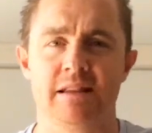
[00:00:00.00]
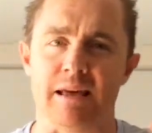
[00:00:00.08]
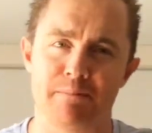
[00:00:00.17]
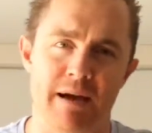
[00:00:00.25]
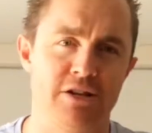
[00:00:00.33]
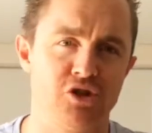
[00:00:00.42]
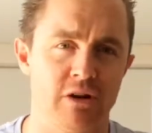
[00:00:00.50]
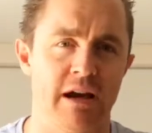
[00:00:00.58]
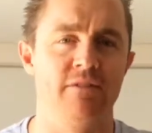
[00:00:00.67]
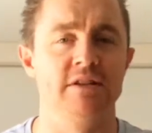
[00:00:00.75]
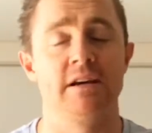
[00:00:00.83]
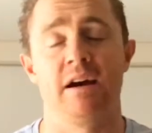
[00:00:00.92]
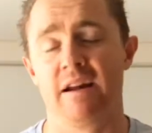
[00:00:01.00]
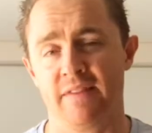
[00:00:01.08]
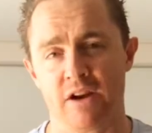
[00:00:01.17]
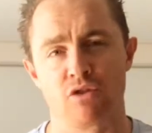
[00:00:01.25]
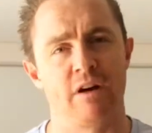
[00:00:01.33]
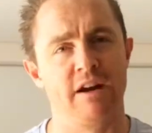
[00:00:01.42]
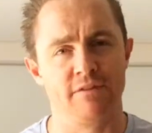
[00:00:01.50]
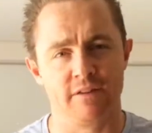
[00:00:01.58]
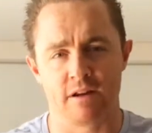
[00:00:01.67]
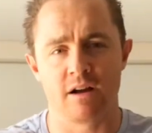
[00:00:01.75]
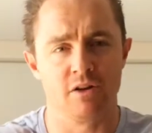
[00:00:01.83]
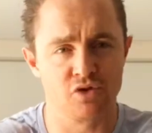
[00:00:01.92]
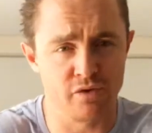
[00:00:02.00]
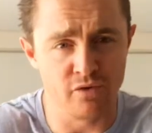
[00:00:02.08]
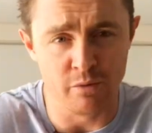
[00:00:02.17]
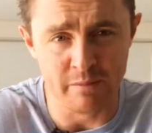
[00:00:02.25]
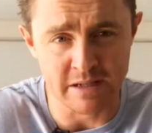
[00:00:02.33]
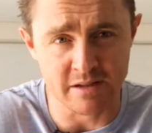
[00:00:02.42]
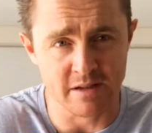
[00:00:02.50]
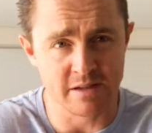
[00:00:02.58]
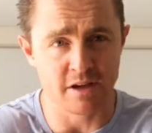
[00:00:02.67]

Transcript: they match your avatar, and they're great for the culture of your business.